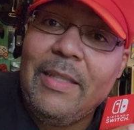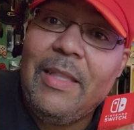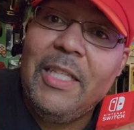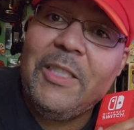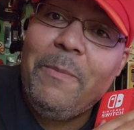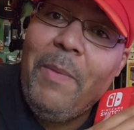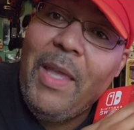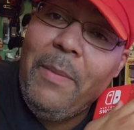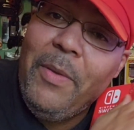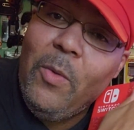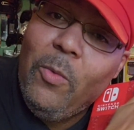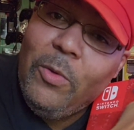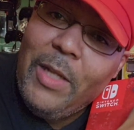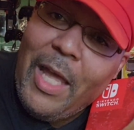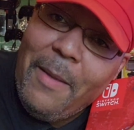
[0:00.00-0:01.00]
this baby
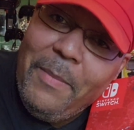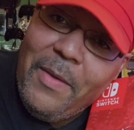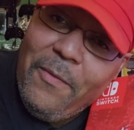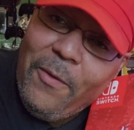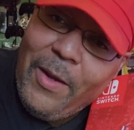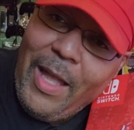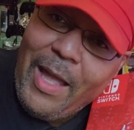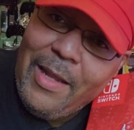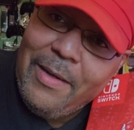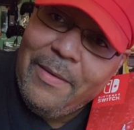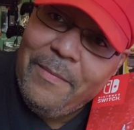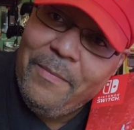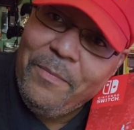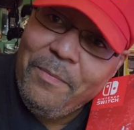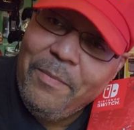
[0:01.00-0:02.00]
will not be forgotten.